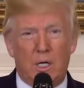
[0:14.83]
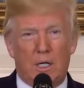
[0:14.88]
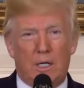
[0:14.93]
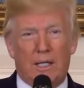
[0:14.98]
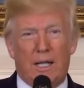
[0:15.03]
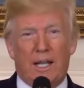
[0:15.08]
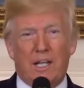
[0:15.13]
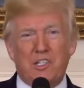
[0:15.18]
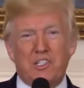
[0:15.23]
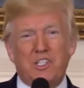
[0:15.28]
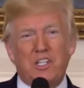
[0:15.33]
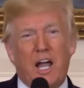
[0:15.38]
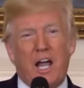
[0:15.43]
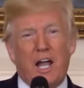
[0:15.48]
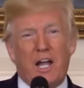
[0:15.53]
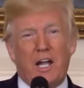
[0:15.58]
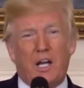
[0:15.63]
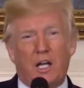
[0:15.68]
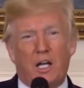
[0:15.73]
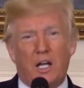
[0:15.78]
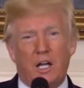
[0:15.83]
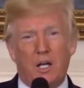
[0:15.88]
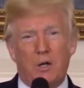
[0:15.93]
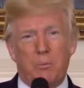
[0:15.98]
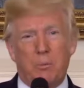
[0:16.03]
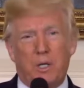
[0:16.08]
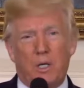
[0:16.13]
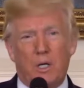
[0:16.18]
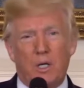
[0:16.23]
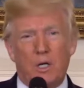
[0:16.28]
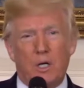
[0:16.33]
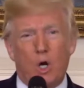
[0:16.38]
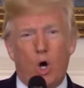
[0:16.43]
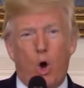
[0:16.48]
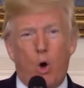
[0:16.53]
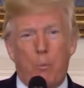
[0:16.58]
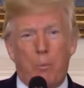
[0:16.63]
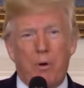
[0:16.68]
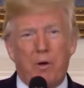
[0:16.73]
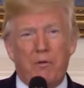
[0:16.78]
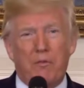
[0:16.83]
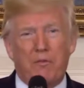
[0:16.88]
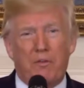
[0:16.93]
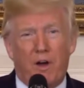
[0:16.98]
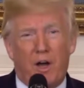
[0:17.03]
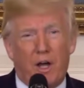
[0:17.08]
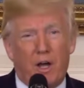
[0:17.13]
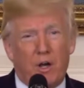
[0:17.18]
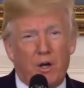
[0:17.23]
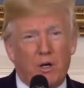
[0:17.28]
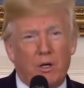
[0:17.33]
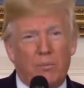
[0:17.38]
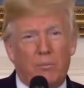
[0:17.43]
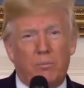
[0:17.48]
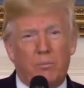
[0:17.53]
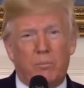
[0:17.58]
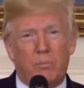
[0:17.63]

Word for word: Last night, a gunman opened fire